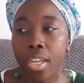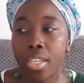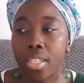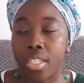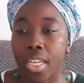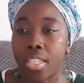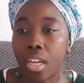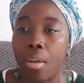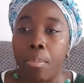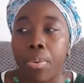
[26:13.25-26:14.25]
set
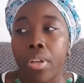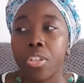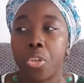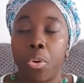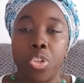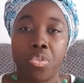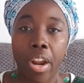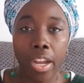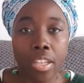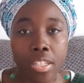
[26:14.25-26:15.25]
up to
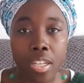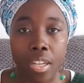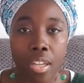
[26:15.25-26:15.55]
attract